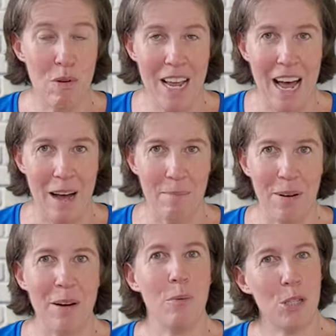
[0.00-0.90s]
rehab,
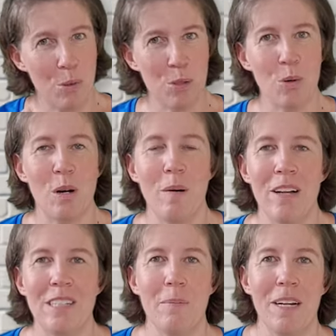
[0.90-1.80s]
which we'll talk
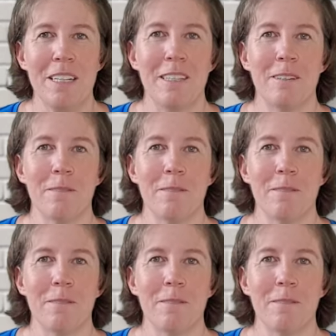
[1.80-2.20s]
about in a minute.